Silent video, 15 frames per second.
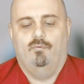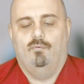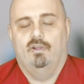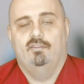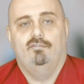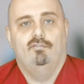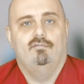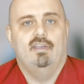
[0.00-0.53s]

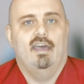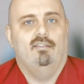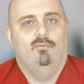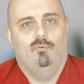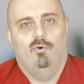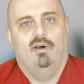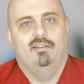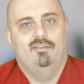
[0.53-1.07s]
once you've
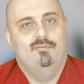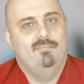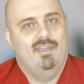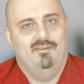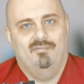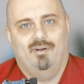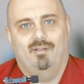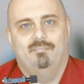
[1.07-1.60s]
gotten one, you
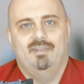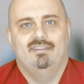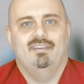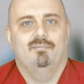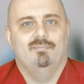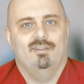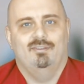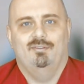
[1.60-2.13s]
may well be
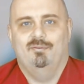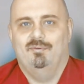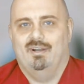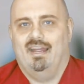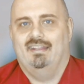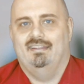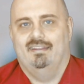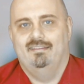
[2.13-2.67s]
tempted to do what
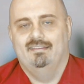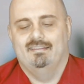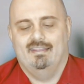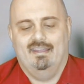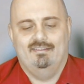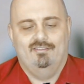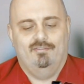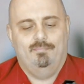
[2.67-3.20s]
I did
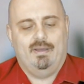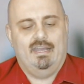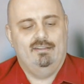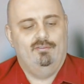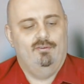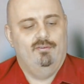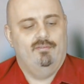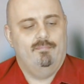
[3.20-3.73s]
and just buy
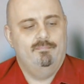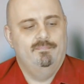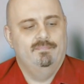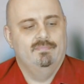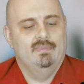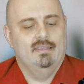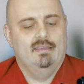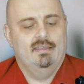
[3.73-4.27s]
two of them.
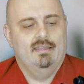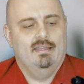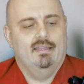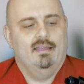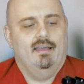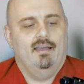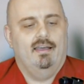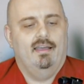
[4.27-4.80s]

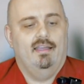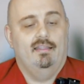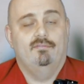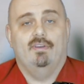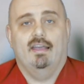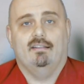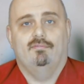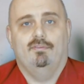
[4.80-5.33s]
In
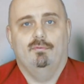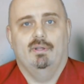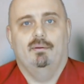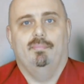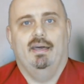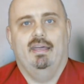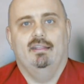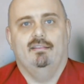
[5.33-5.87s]
fact, if you want
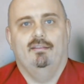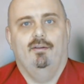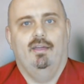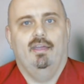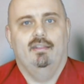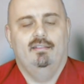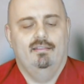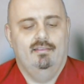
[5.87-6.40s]
to buy it, go
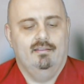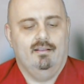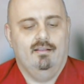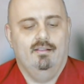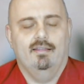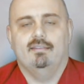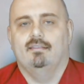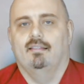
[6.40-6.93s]
ahead and
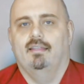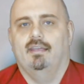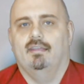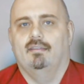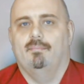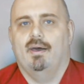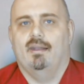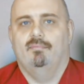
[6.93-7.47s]
click the link at
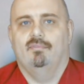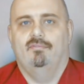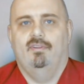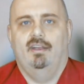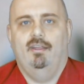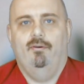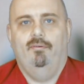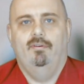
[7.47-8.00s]
the bottom of the
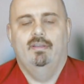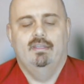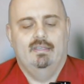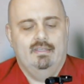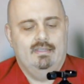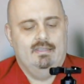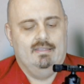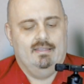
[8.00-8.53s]
video.
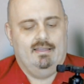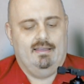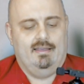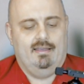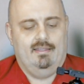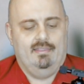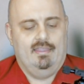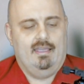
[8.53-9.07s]

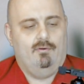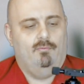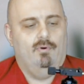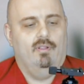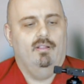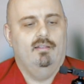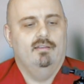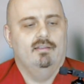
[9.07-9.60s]
That
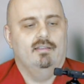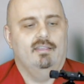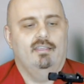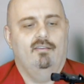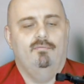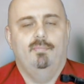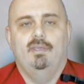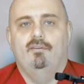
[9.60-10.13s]
will
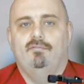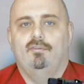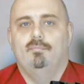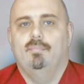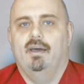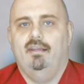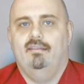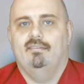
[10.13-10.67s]
give me a few
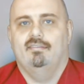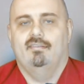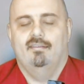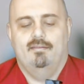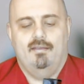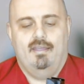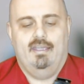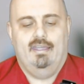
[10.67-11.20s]

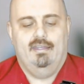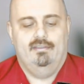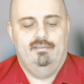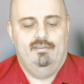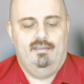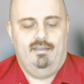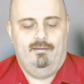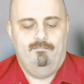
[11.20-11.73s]
bucks,
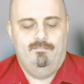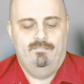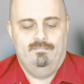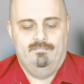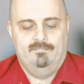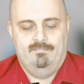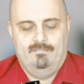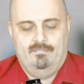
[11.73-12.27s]
and
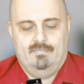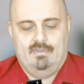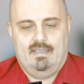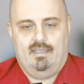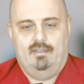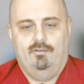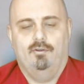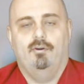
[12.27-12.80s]

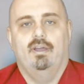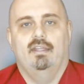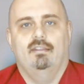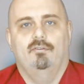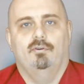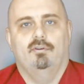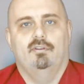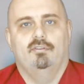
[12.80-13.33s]
you go ahead and
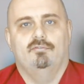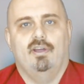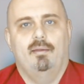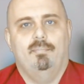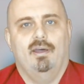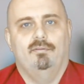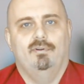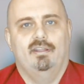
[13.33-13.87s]
order the
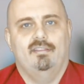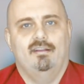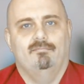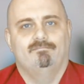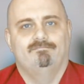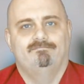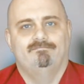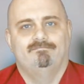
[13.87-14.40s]
tripod right there.
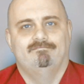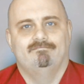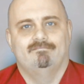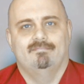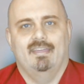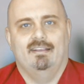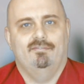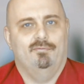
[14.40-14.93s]

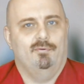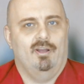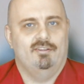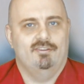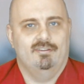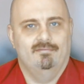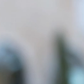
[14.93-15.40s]
Thanks for watching.